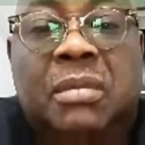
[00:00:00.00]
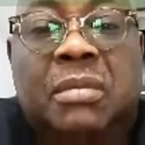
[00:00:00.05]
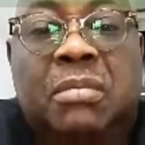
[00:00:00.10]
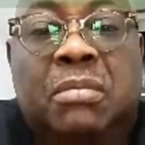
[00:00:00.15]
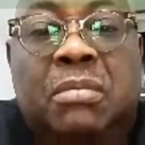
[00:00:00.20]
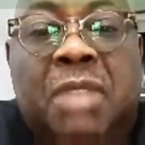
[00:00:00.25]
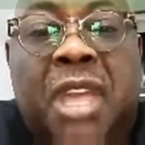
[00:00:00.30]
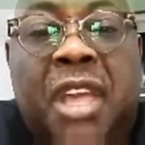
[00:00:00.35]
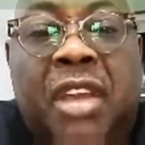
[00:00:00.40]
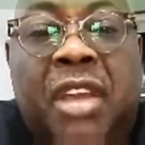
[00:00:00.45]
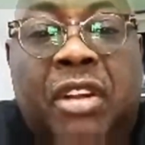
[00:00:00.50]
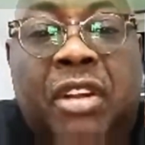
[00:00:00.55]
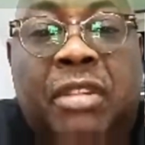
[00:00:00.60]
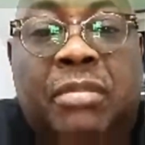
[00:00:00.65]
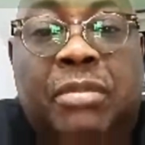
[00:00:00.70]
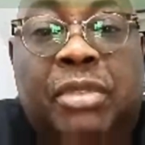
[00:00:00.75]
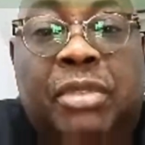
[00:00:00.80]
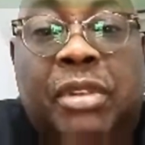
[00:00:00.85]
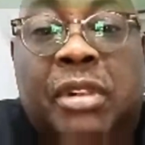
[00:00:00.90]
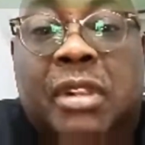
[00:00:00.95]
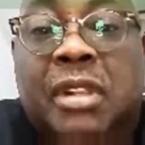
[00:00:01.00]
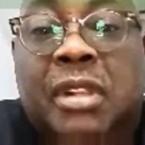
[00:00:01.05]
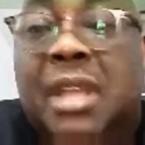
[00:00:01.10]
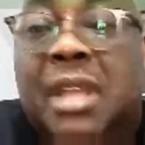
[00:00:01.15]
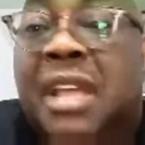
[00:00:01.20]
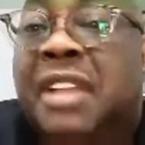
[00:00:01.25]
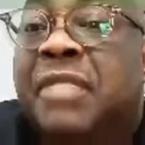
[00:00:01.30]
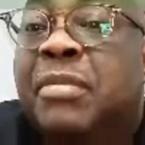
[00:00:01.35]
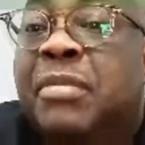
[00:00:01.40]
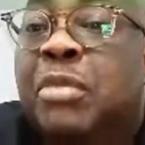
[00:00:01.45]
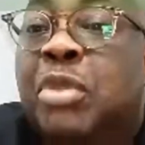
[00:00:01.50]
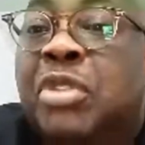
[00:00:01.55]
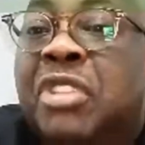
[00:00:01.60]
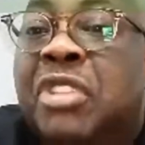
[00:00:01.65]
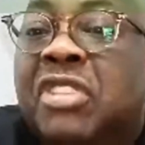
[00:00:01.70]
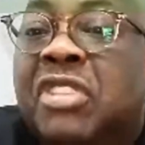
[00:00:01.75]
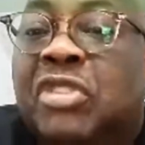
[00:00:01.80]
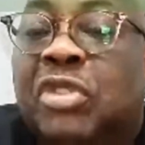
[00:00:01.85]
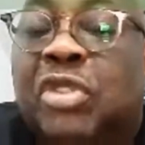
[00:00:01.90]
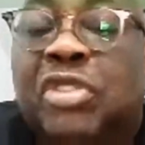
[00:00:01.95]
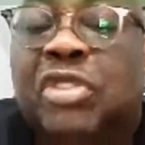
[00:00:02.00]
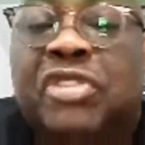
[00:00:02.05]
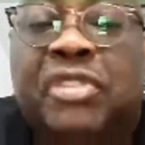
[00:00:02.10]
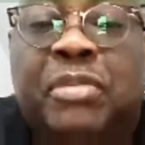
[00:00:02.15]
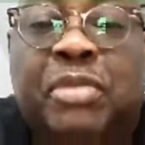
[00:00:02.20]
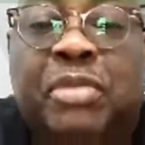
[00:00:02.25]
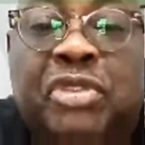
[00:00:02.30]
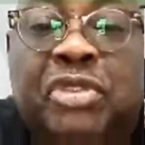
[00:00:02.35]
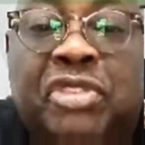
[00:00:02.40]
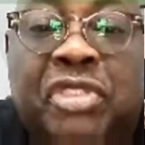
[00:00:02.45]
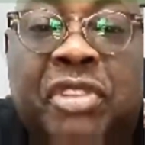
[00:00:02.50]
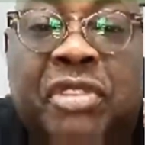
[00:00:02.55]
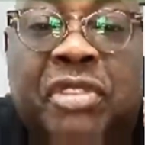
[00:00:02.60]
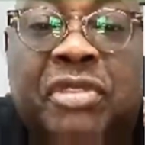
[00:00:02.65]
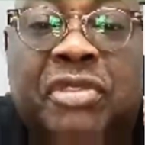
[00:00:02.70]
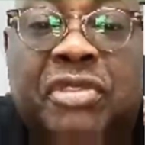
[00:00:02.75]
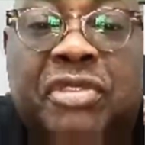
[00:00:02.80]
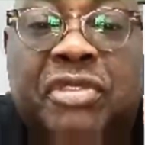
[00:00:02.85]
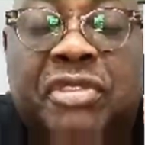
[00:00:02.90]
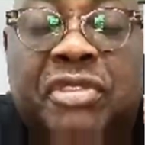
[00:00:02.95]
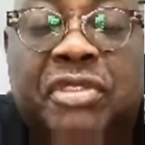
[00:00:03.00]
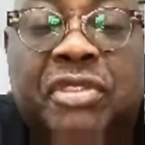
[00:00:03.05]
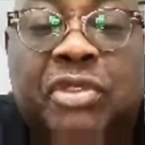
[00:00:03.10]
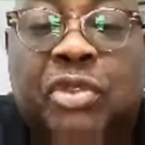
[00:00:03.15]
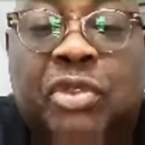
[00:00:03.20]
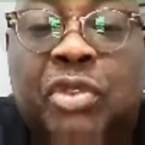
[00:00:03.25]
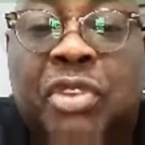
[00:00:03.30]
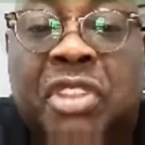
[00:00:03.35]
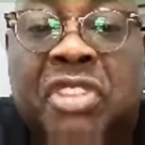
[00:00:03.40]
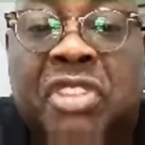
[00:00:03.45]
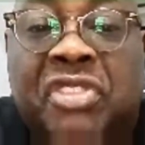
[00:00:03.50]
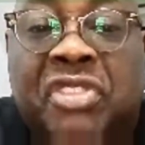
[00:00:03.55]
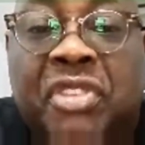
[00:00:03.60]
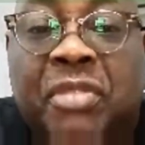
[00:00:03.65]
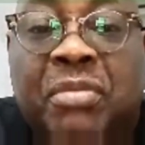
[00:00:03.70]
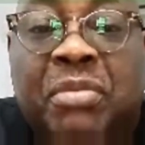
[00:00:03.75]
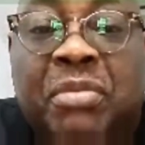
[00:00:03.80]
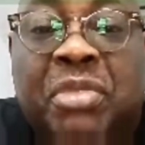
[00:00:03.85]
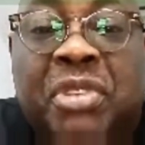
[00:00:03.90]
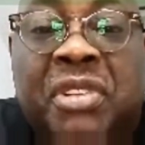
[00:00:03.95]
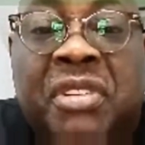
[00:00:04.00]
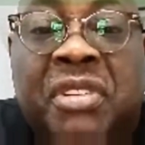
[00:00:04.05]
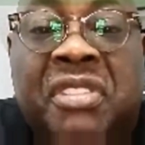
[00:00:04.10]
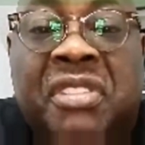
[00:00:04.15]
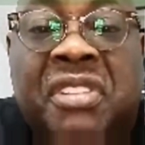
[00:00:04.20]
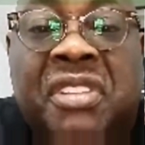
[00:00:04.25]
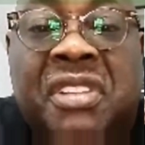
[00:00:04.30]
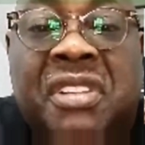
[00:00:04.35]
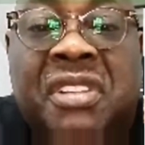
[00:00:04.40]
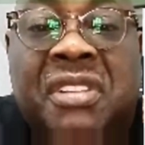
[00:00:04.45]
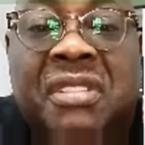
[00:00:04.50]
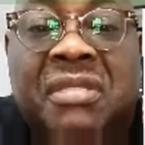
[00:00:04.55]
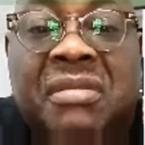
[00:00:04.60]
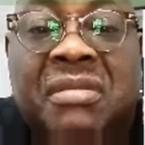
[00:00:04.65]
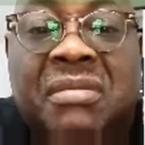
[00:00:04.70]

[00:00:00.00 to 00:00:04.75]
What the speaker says: My humble and modest contributions to nation building